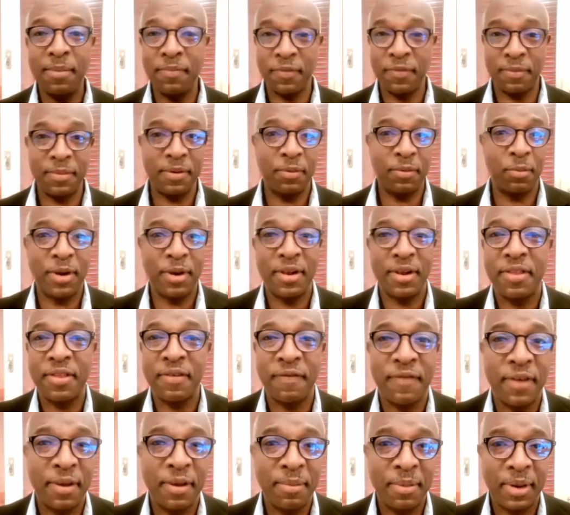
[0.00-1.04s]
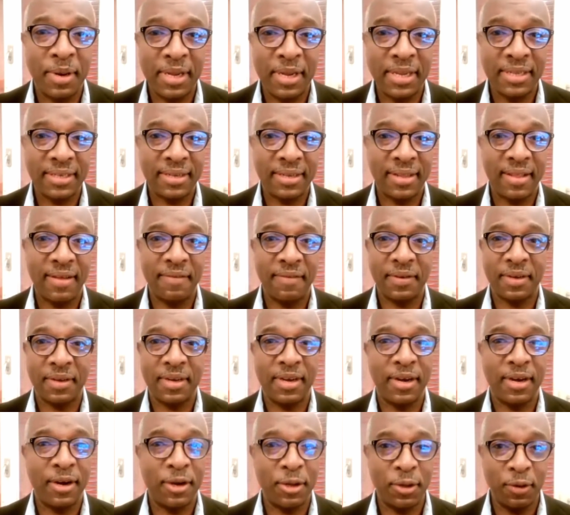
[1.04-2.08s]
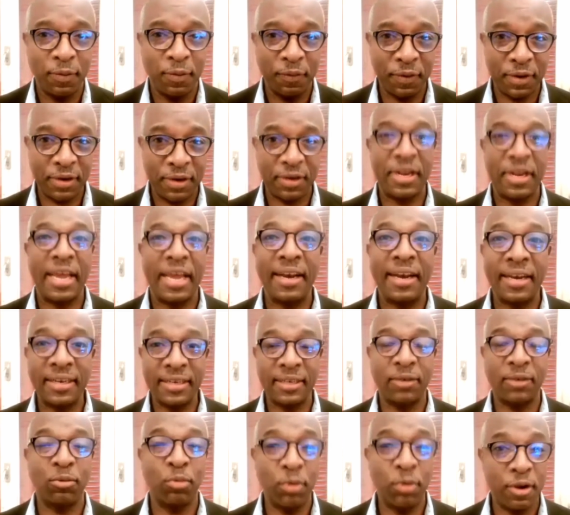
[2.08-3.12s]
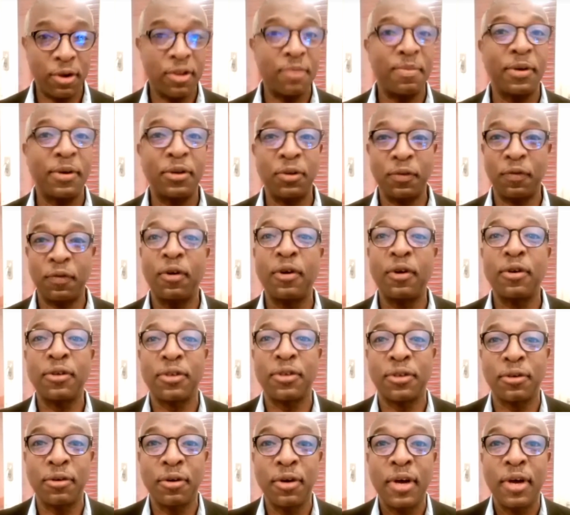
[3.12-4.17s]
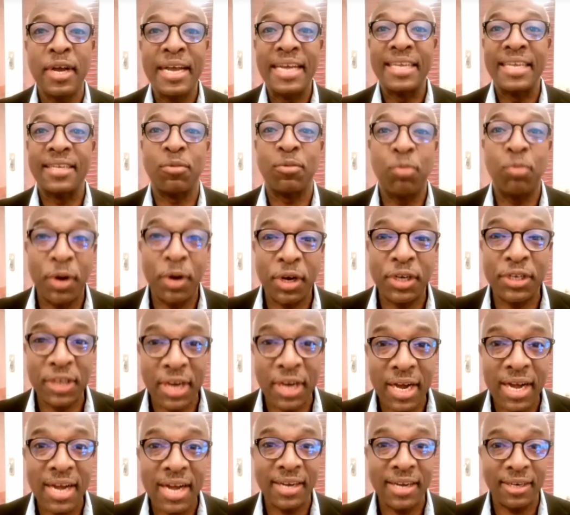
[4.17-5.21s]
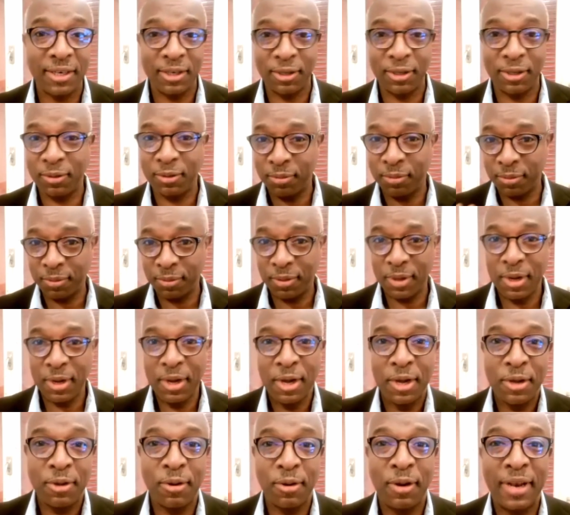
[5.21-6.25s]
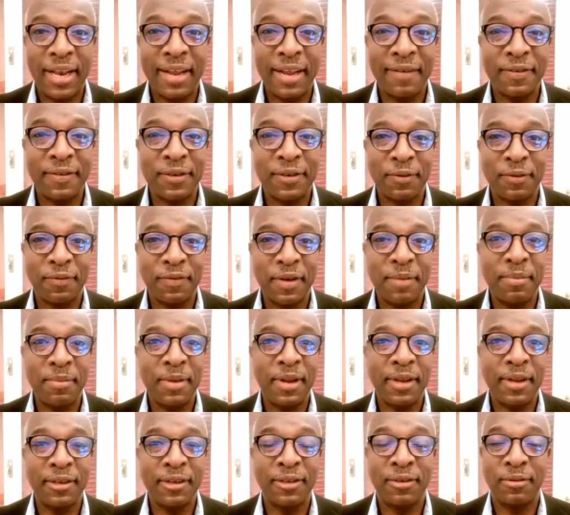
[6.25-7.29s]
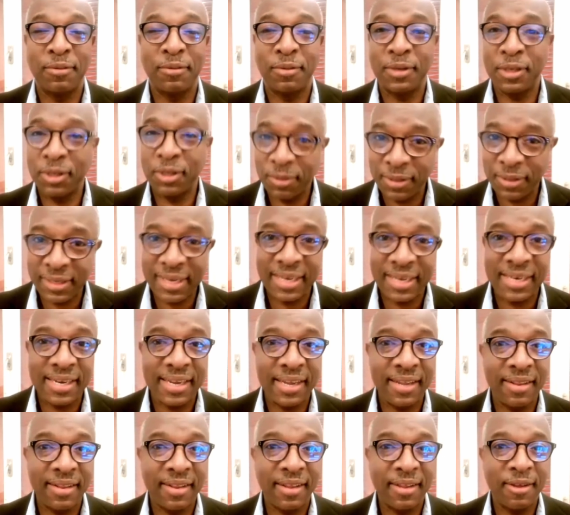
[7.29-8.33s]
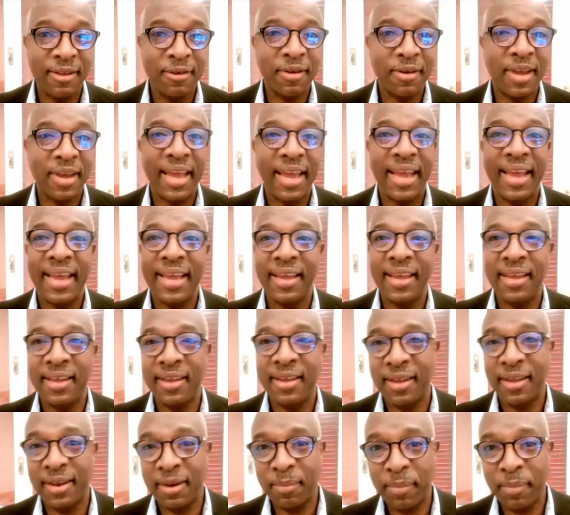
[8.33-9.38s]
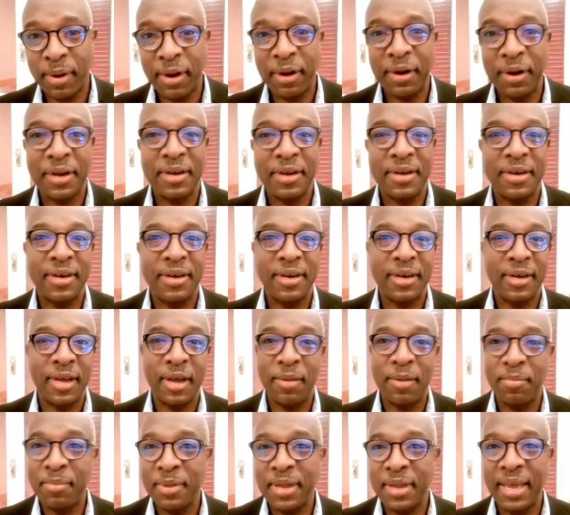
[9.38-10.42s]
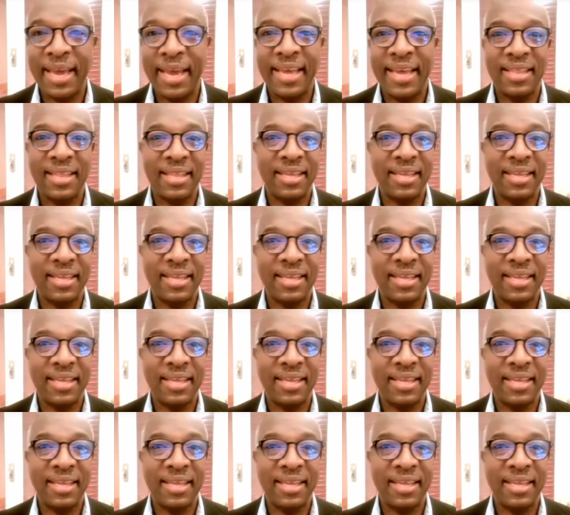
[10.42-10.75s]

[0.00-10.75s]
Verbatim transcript: from a wealthy family in South Africa. You've inherited wealth, but you've also worked hard. You you left your family to and to study in the UK, in America, MBA,